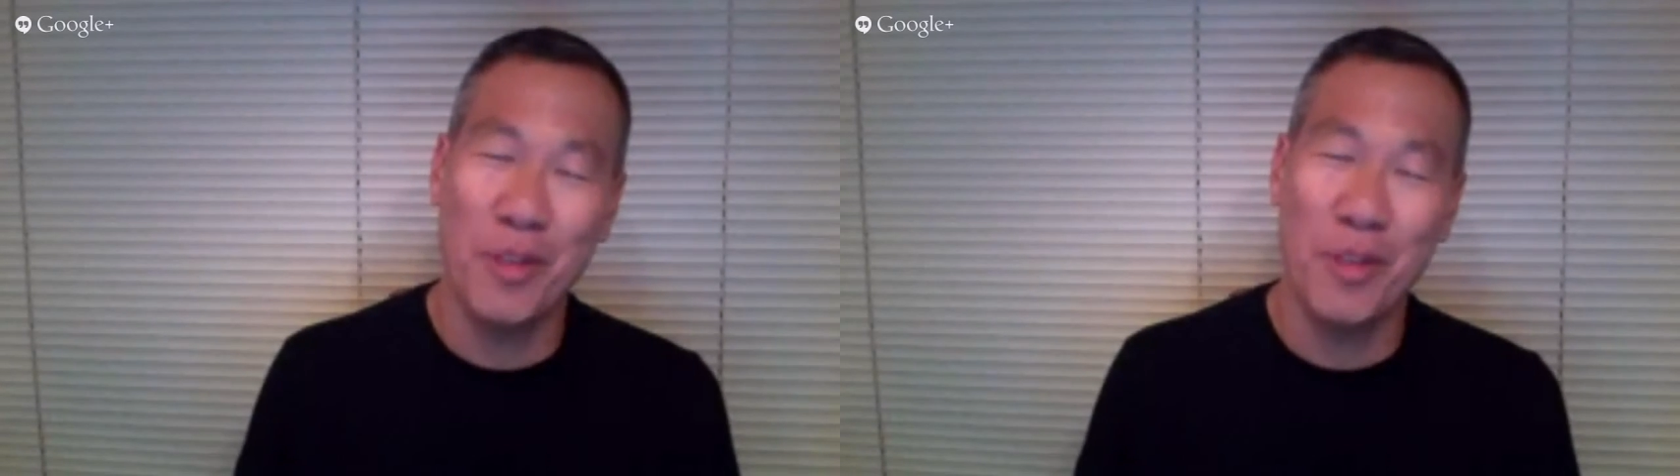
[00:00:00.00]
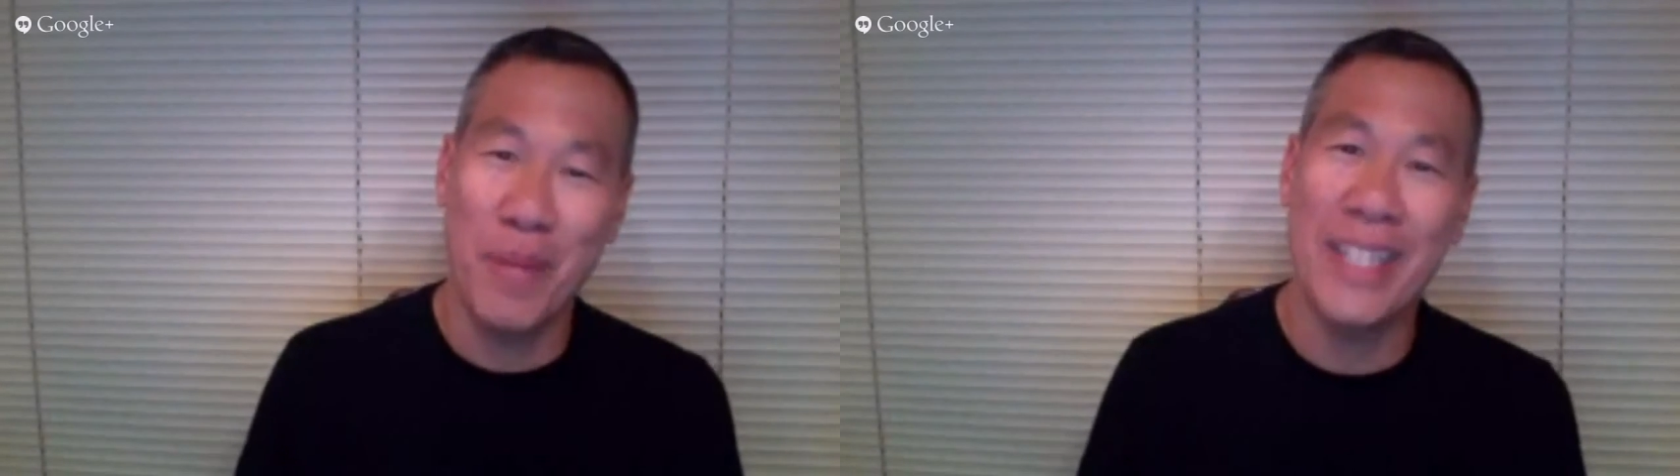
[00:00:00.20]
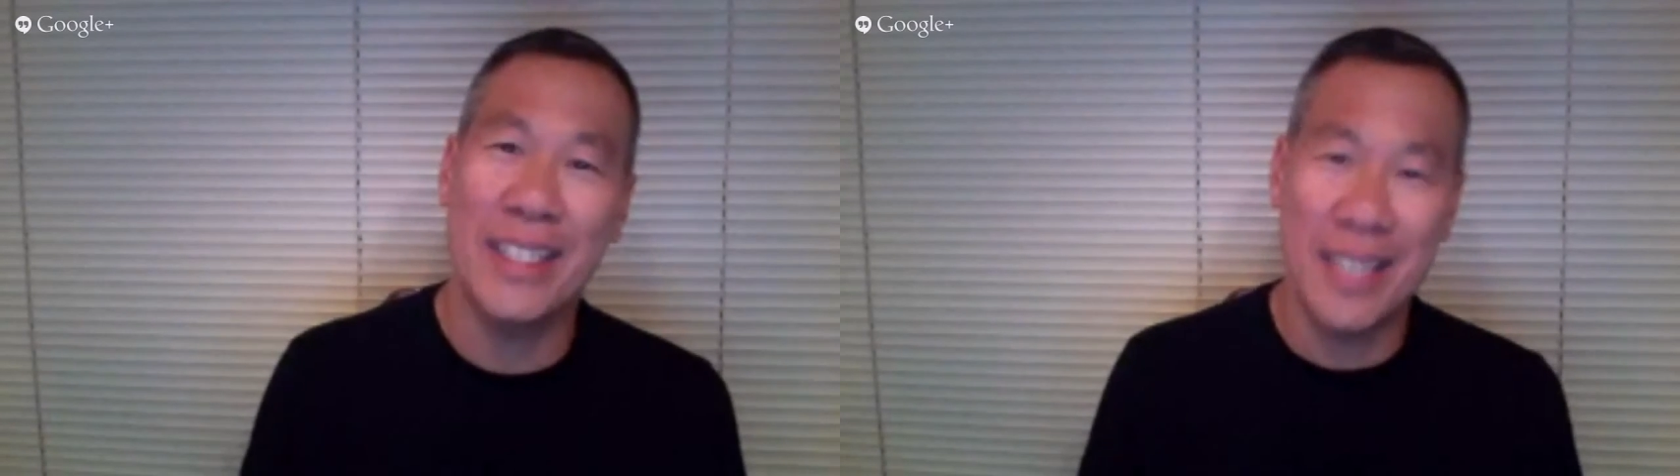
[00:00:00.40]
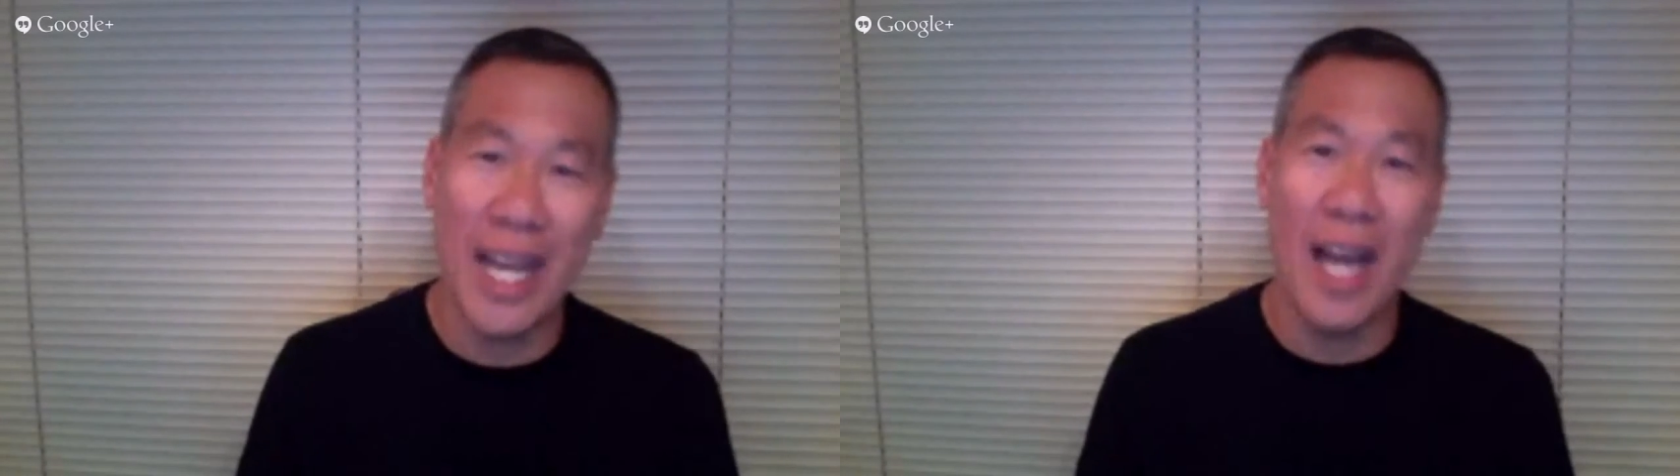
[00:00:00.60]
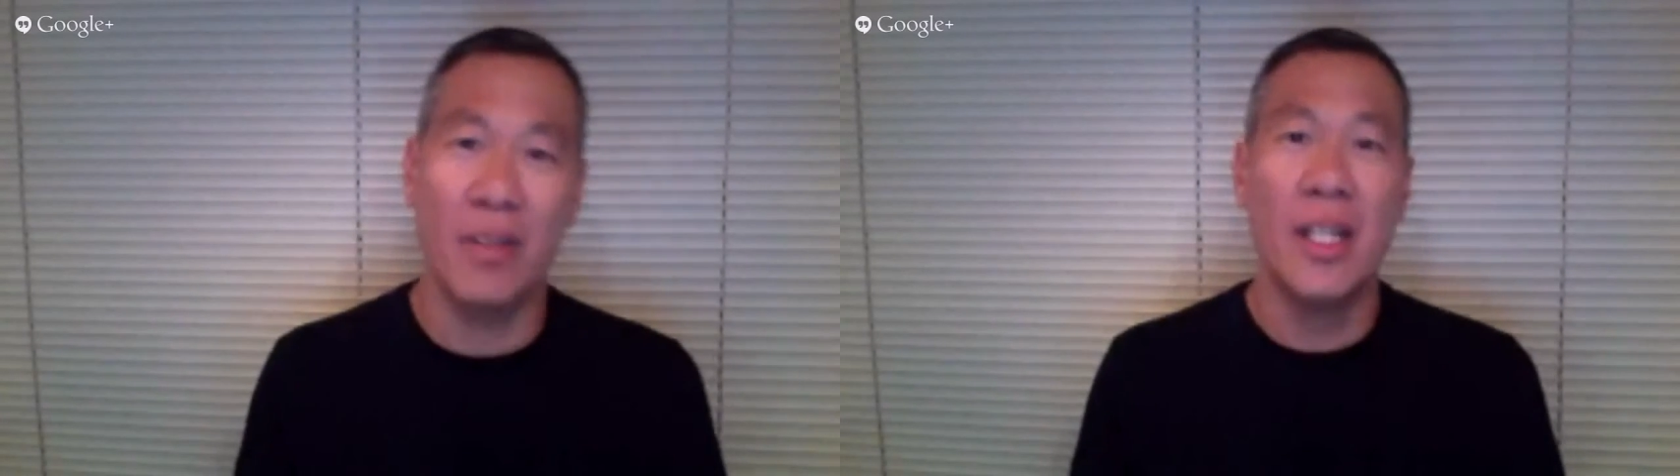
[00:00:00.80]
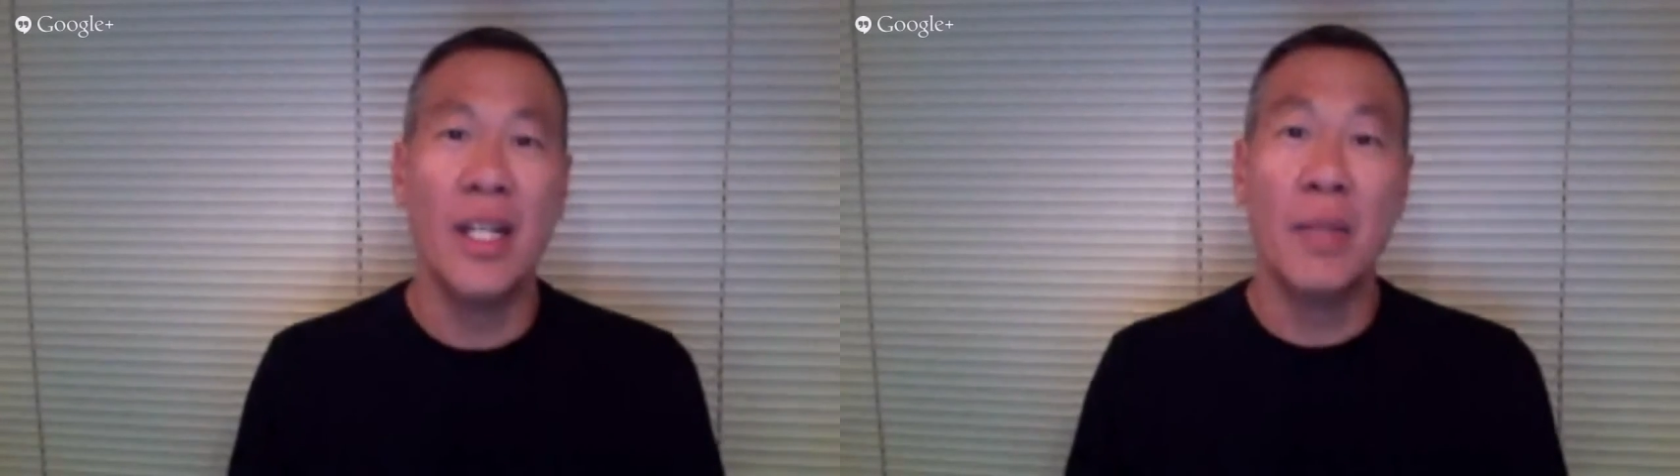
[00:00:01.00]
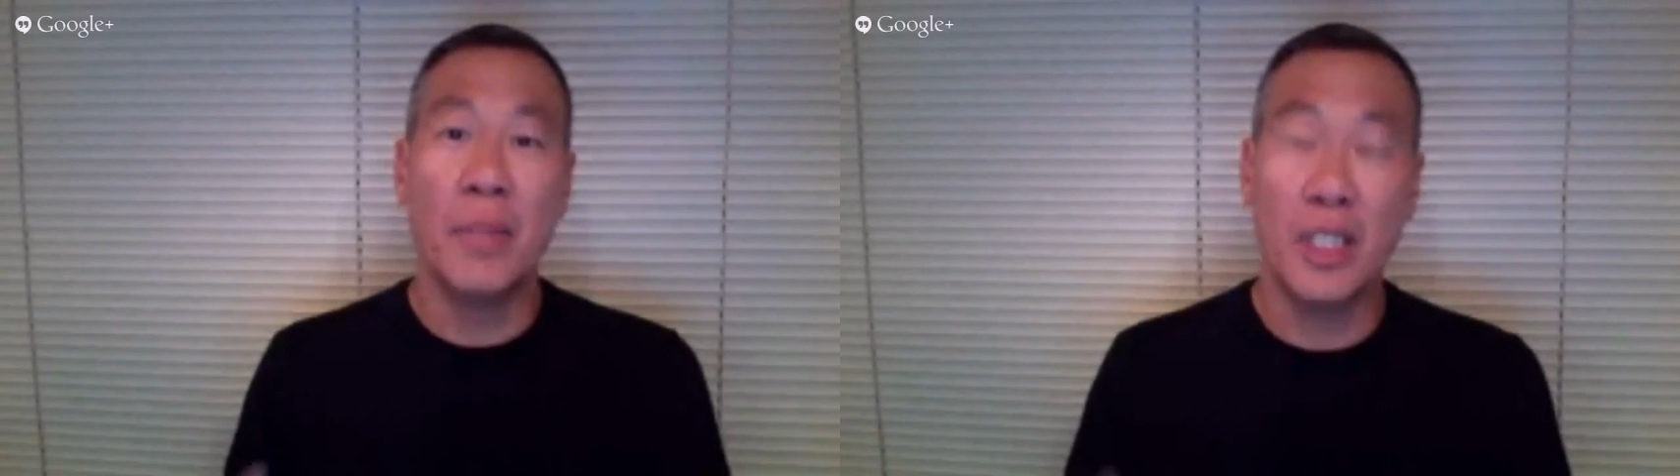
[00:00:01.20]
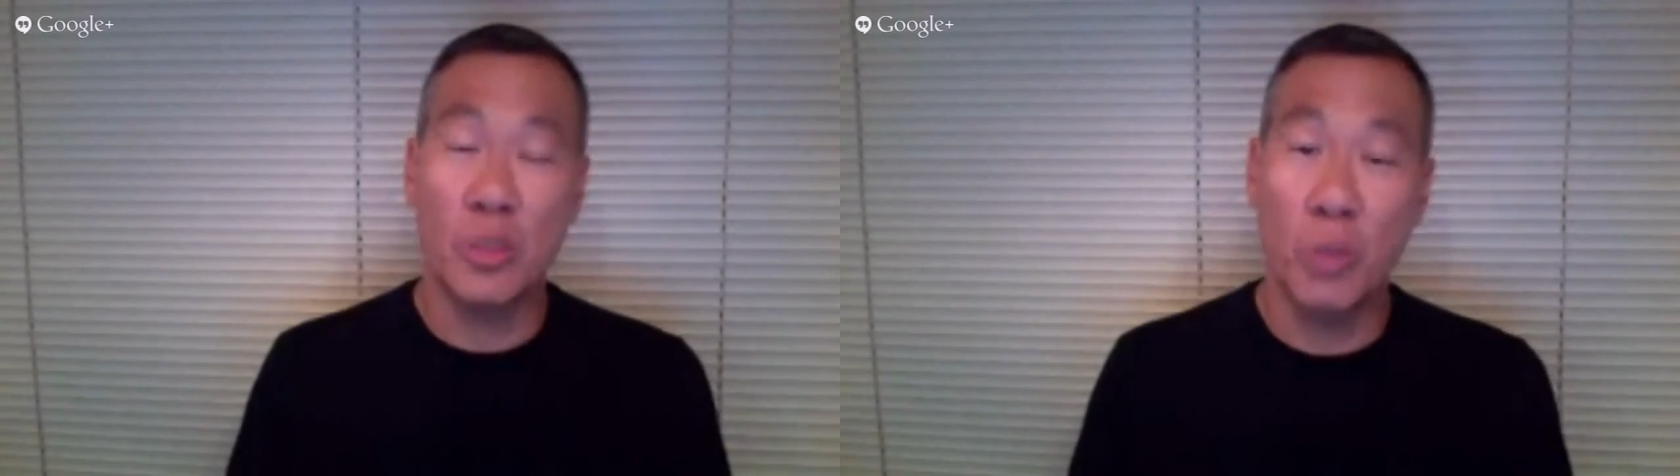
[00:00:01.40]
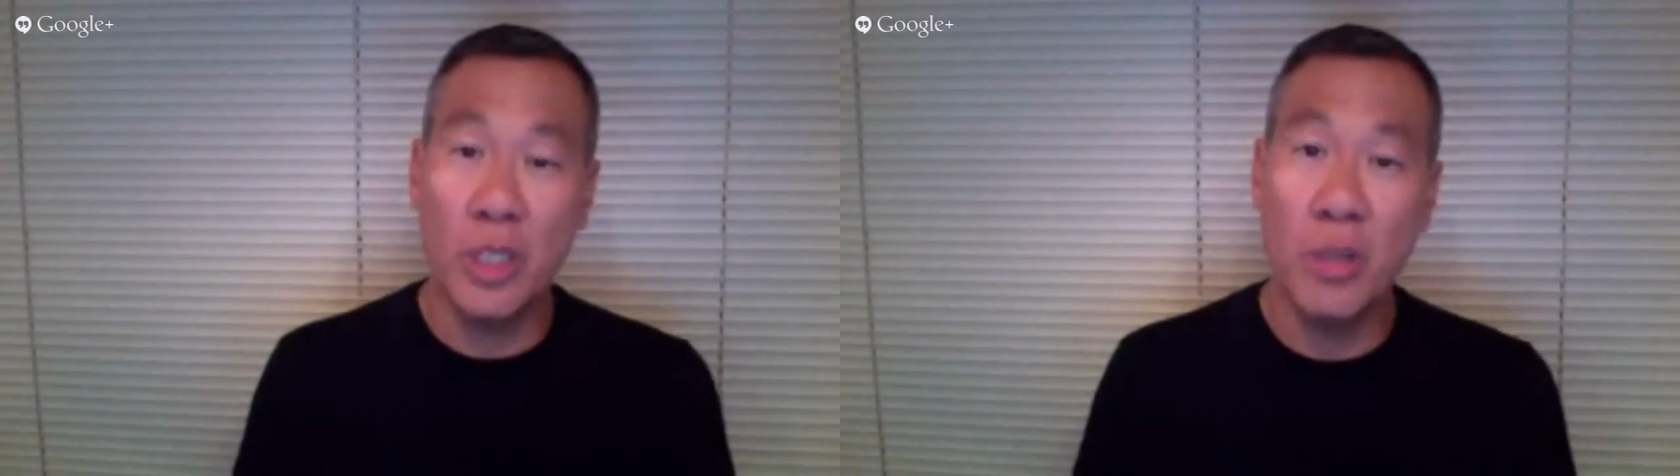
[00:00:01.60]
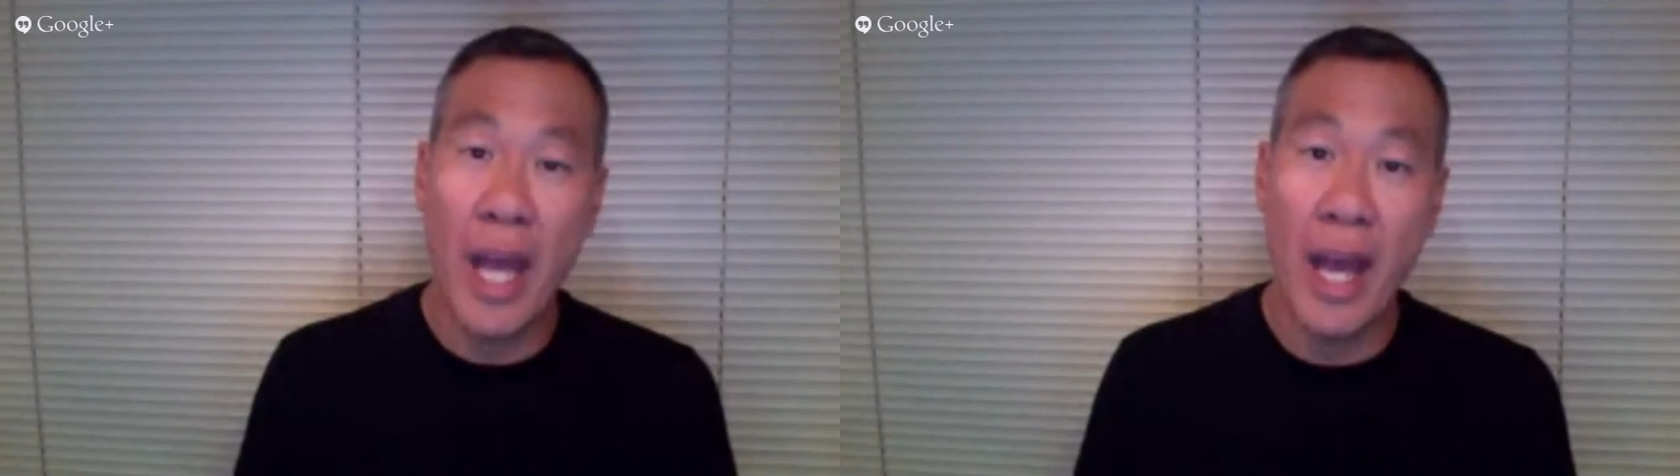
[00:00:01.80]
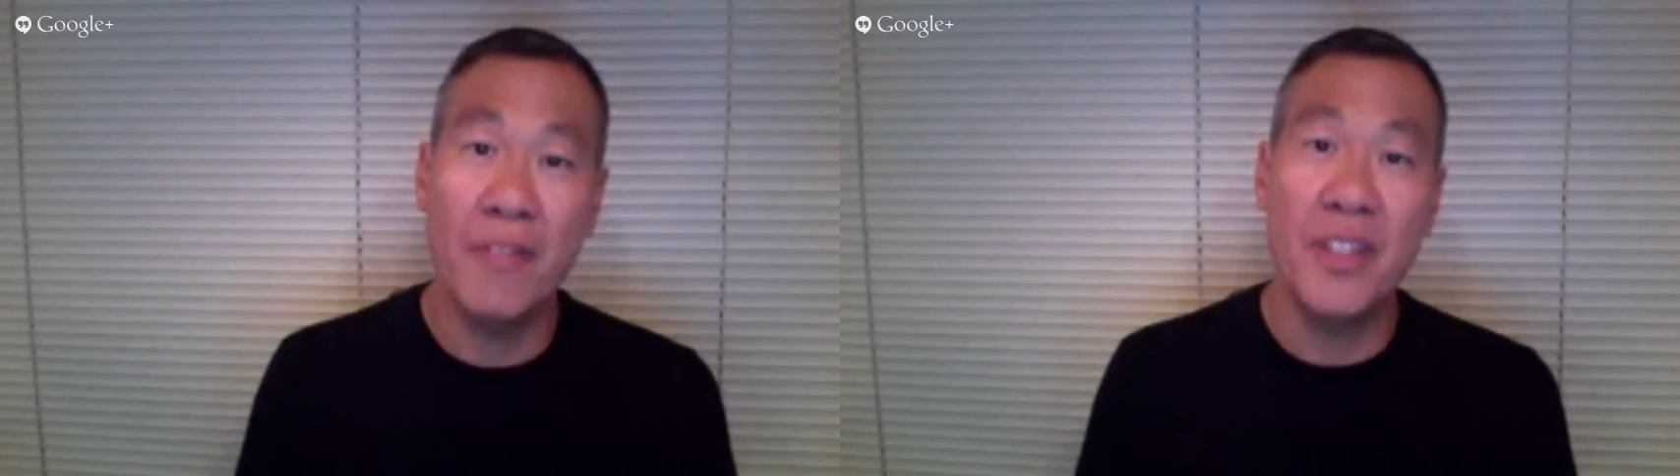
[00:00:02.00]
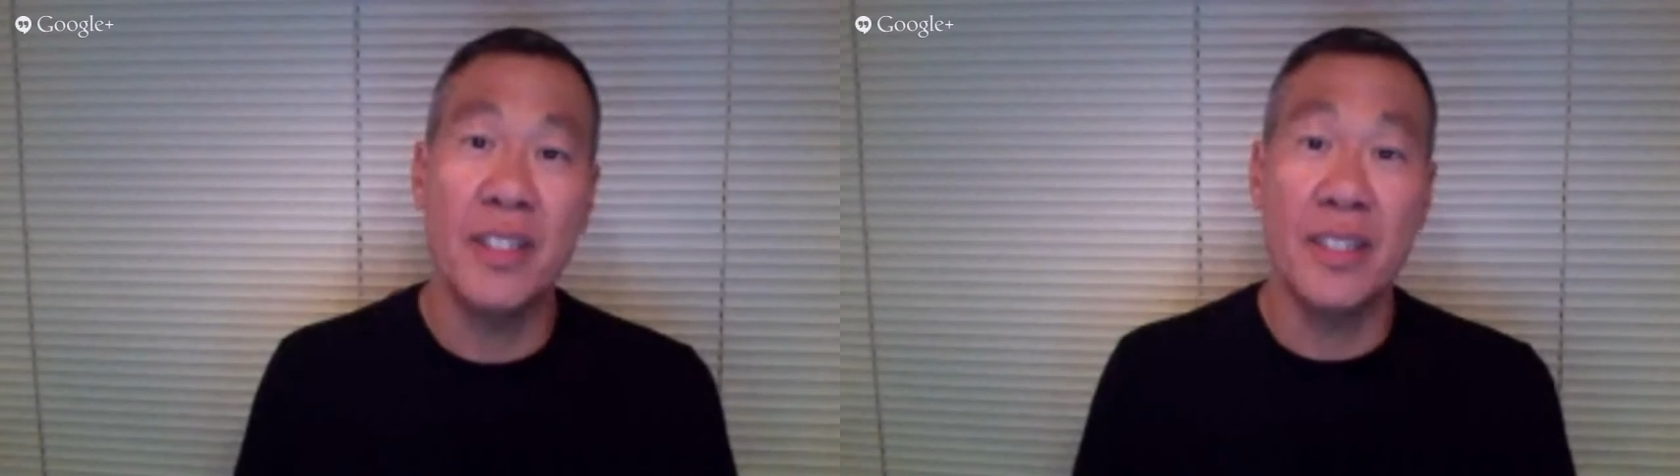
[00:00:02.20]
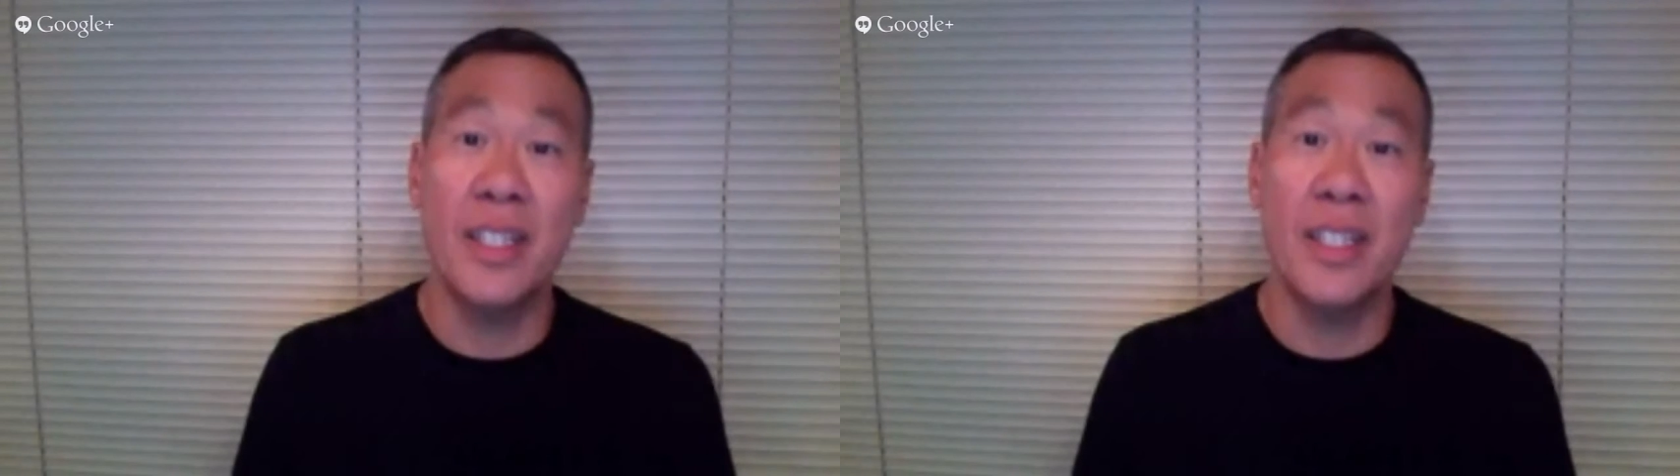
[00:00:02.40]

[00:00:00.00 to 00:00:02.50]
mites down. Because what you have is